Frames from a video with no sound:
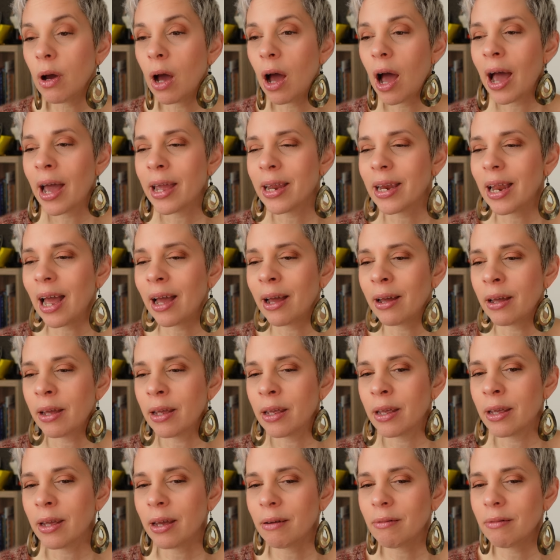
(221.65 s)

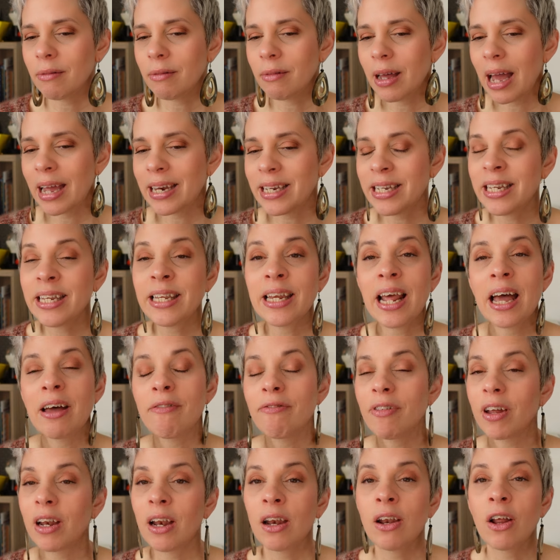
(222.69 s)
I didn't
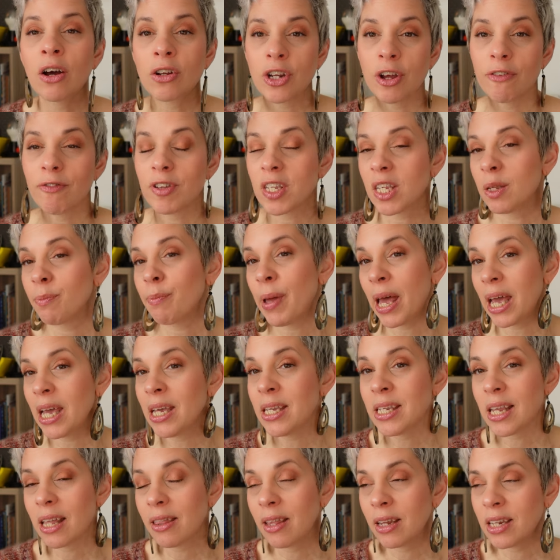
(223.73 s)
have a lot of
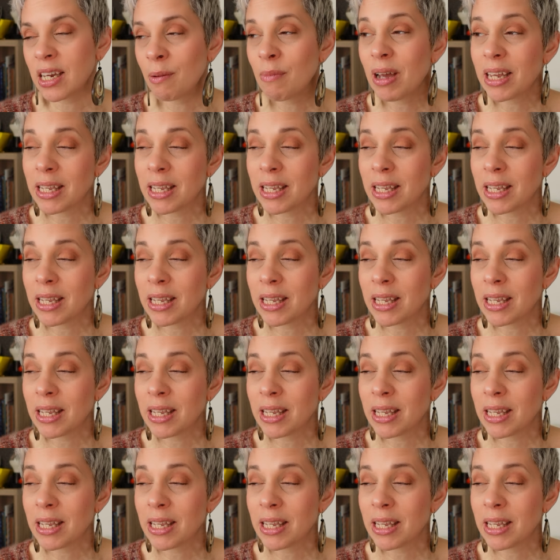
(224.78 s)
space at the time.